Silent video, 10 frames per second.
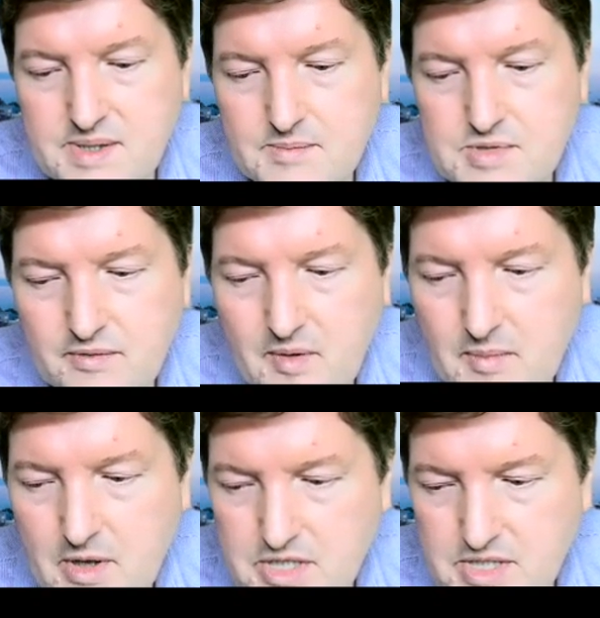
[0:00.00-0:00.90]
some sort of
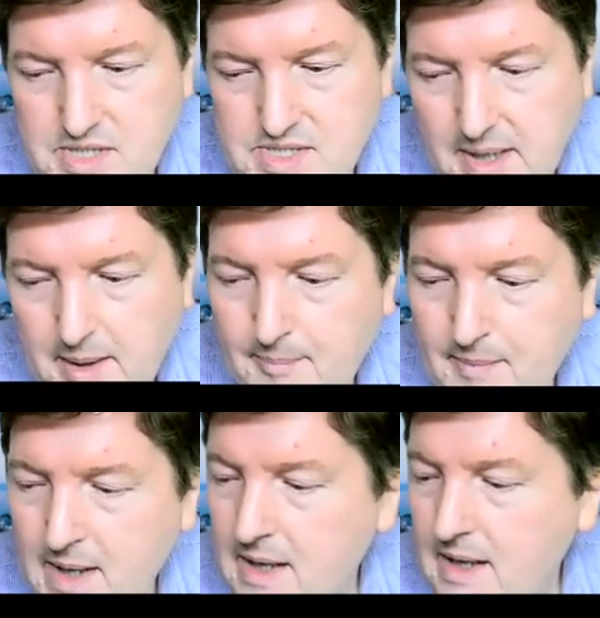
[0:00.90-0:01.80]
emergency,
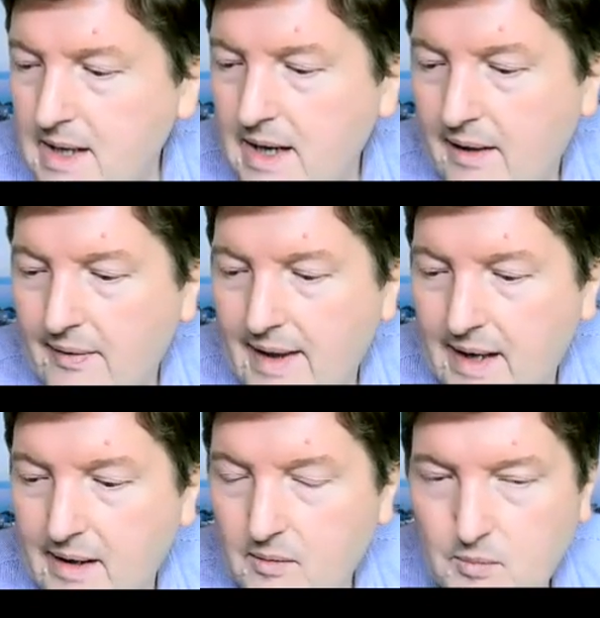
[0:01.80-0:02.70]
and
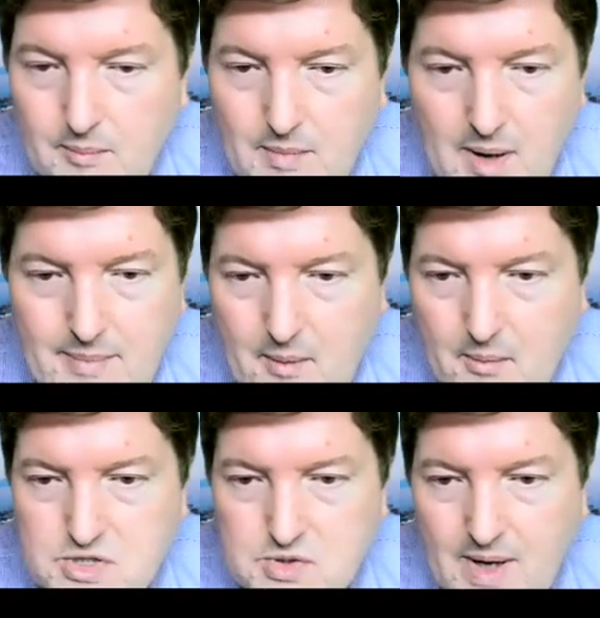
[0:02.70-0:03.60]
then we might be
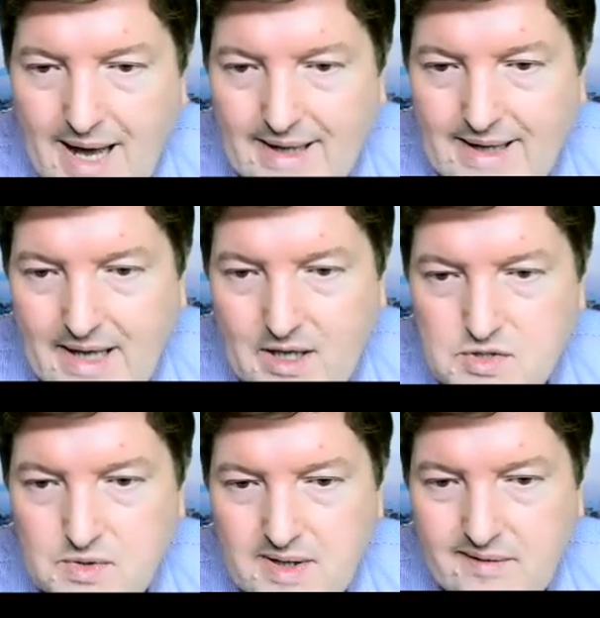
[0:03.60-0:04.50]
able to allocate you
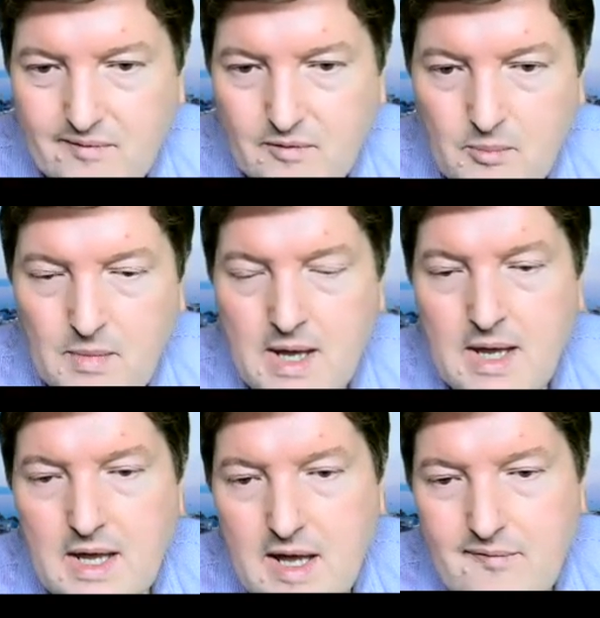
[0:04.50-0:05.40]
to a different room.
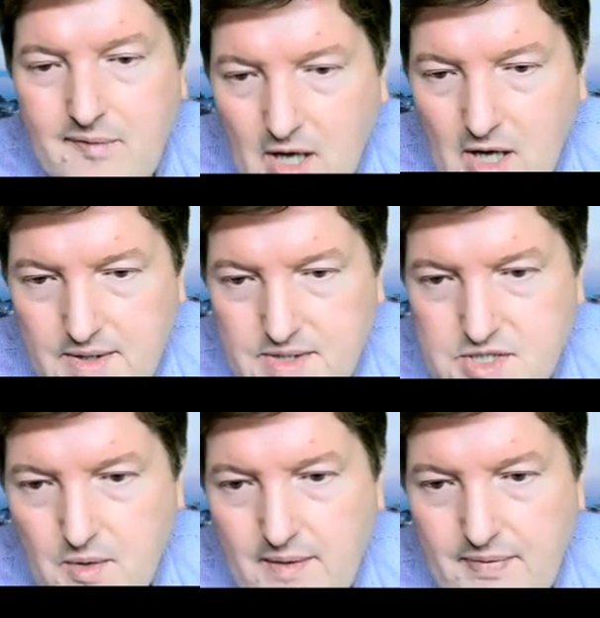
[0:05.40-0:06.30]
If we can't
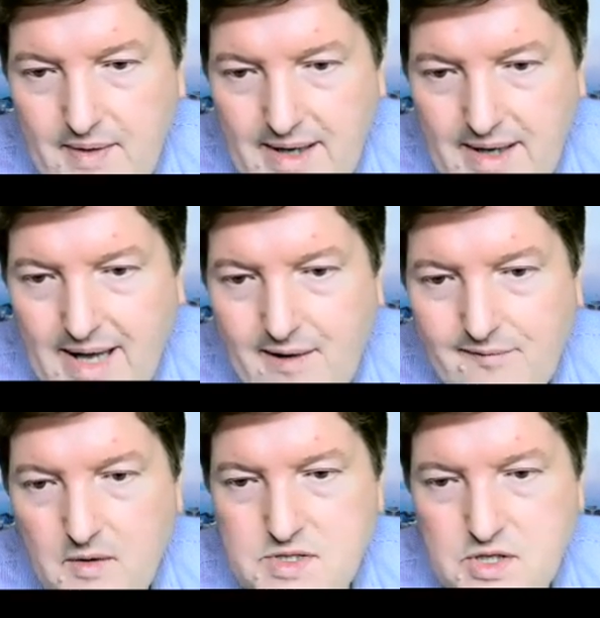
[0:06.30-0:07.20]
do it, then it have to
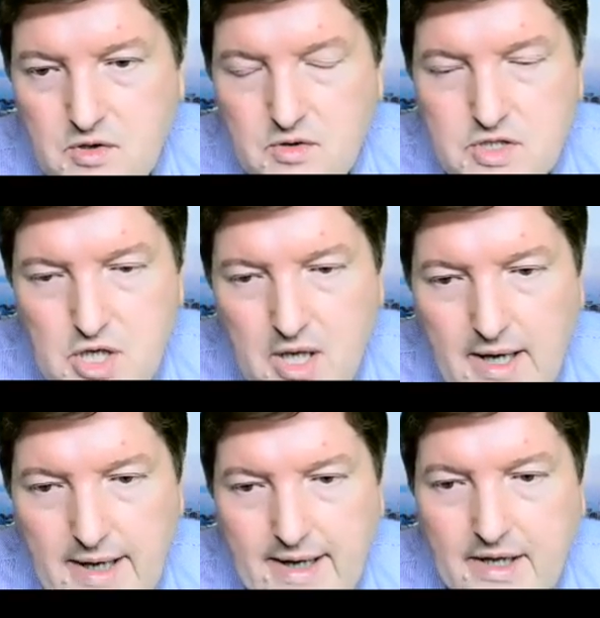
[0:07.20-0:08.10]
go to
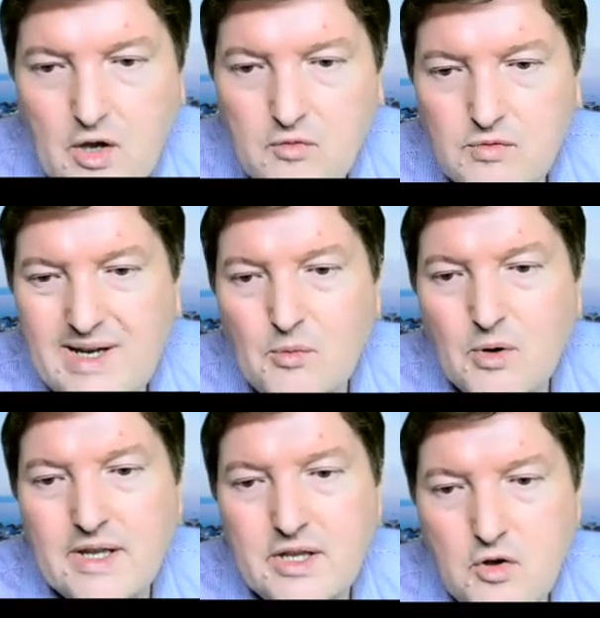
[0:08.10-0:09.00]
July. I don't really want
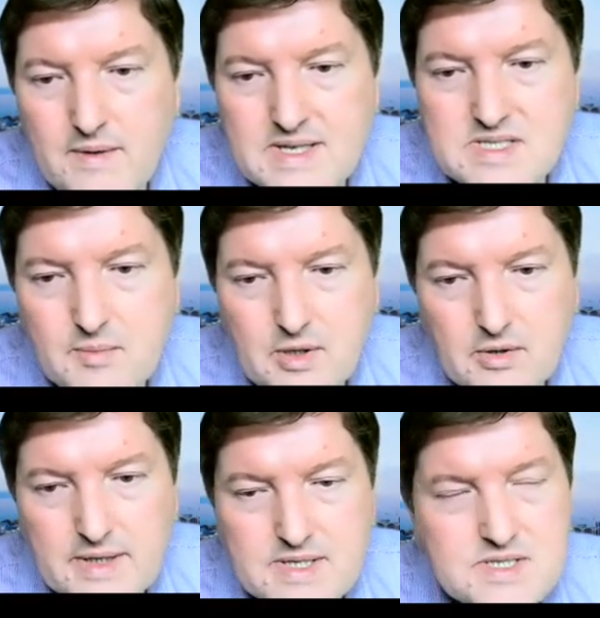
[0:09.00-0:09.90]
to do this, to be
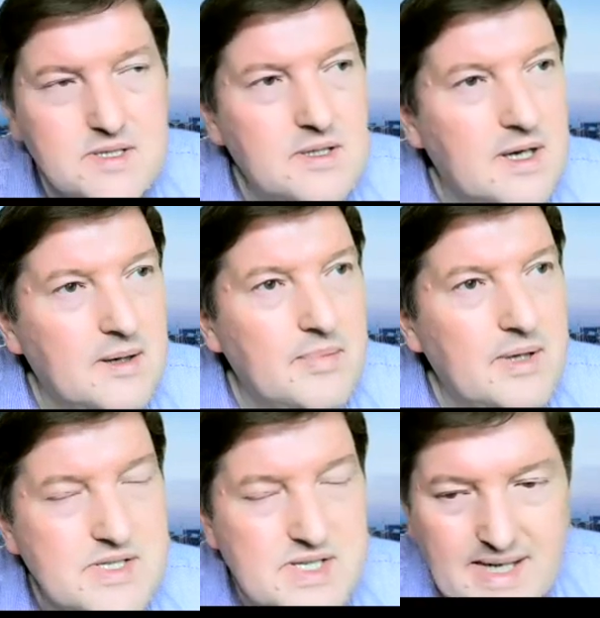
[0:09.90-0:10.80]
honest,
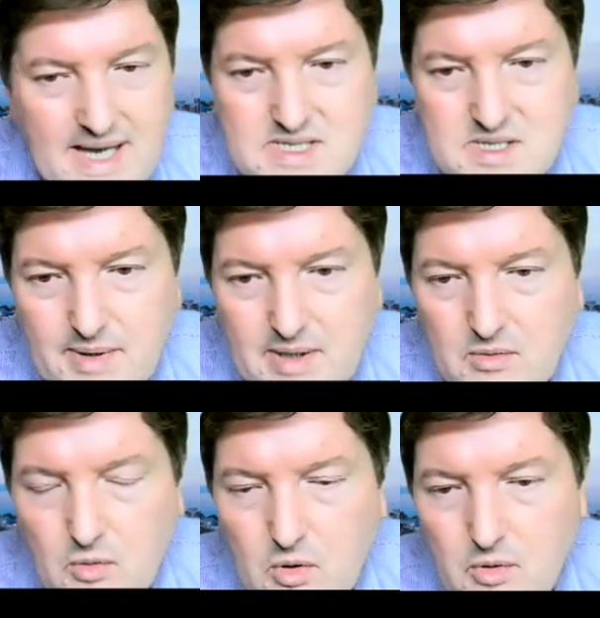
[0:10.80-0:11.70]
because it gets a bit
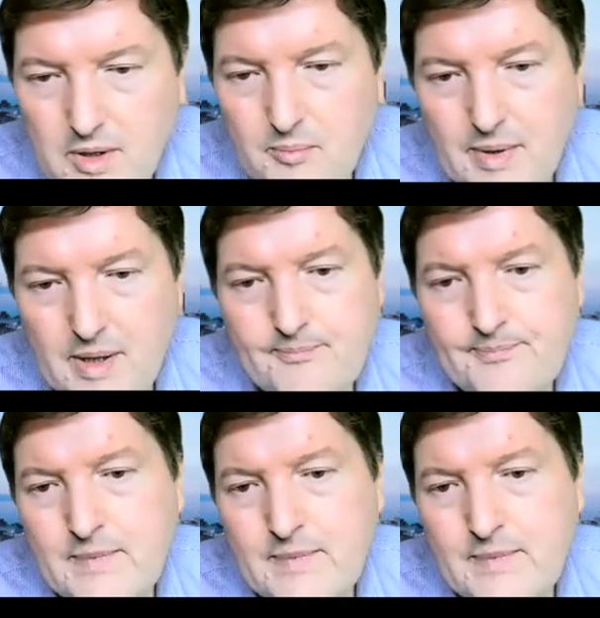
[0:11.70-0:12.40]
awkward, but